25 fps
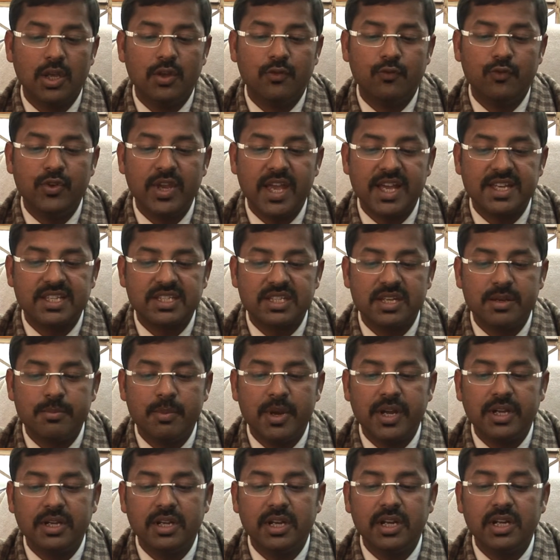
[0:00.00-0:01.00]
We
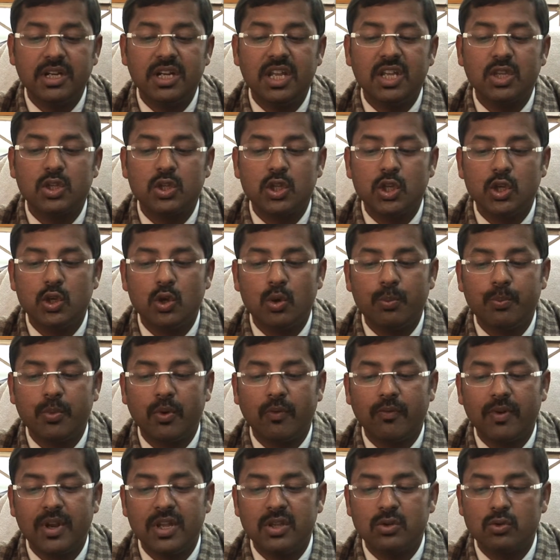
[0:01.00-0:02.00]
estimated the zero
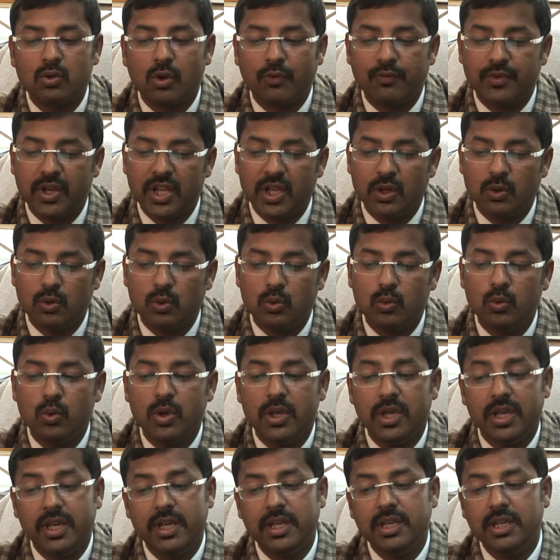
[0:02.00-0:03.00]
prevalence of dengue
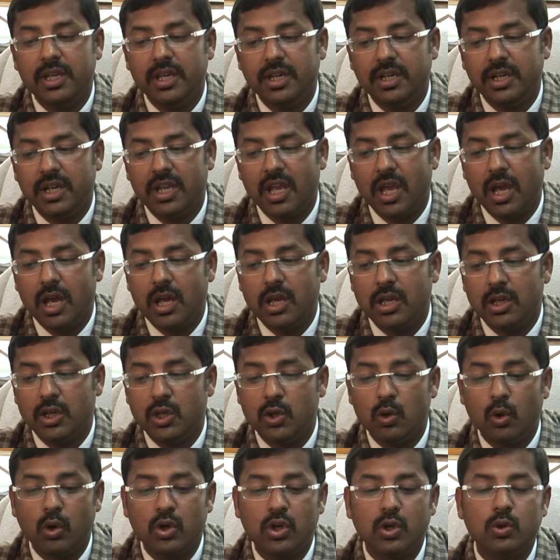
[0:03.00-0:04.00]
in India
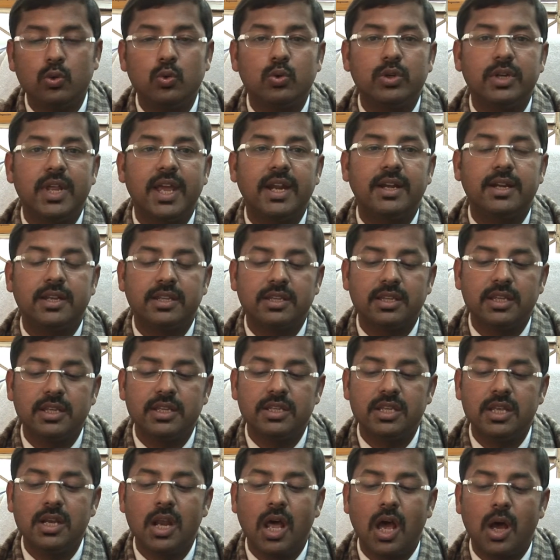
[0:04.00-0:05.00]
in order to take
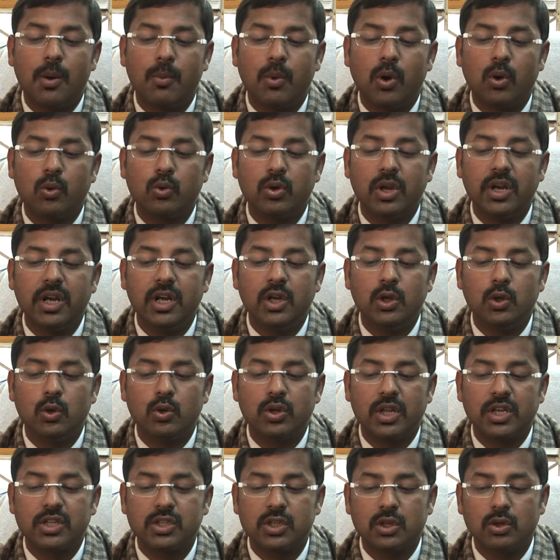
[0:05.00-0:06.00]
decision about the
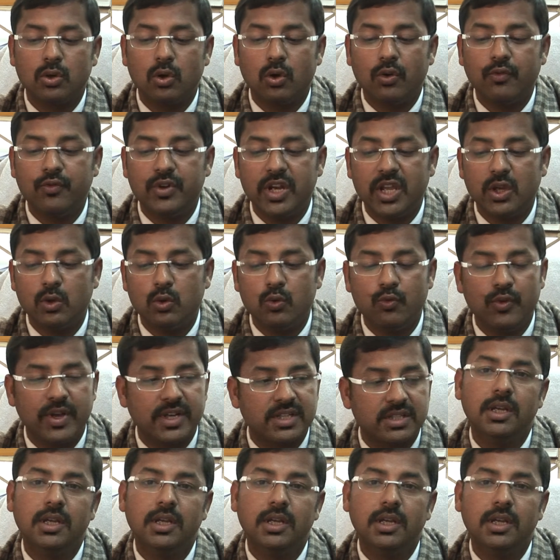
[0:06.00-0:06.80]
introduction of dengue.